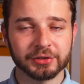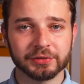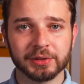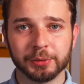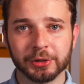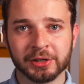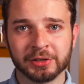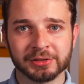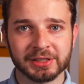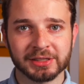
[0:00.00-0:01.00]
of the book
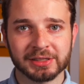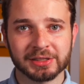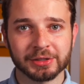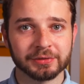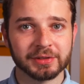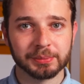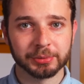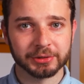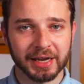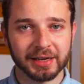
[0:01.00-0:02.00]
consists of the
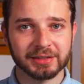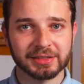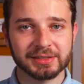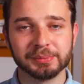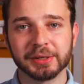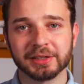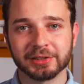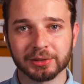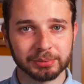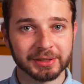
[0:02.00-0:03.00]
protagonist
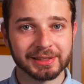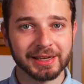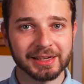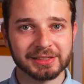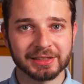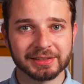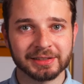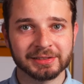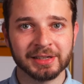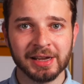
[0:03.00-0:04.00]
being completely
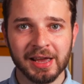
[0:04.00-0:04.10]
isolated